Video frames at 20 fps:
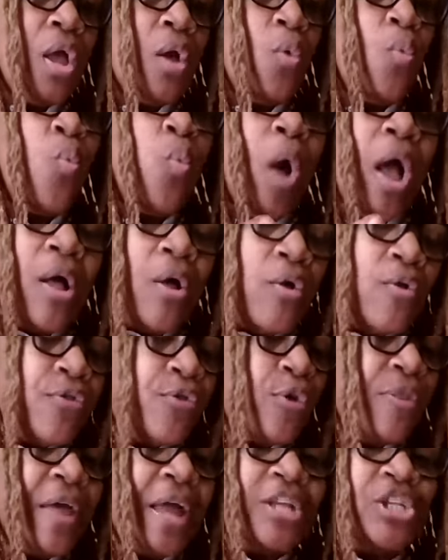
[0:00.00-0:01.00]
wealth
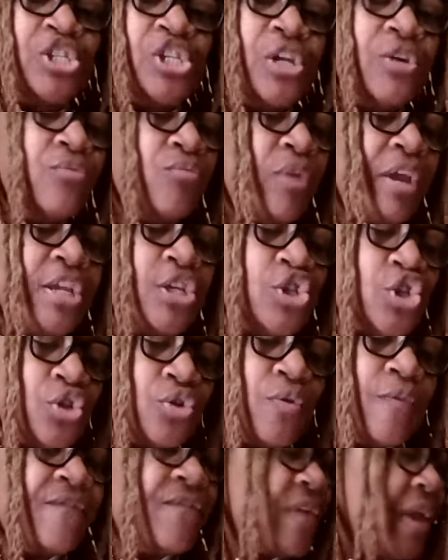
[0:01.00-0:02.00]
or that
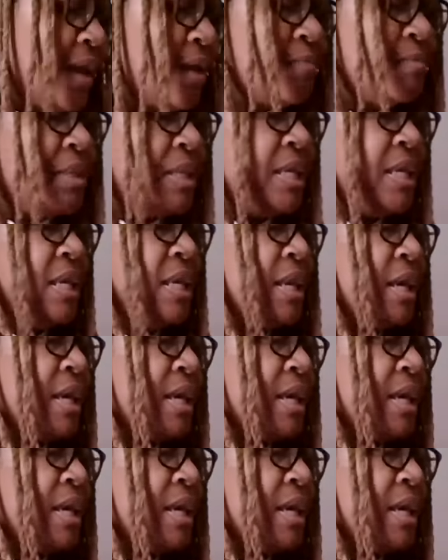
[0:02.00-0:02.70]
generational family,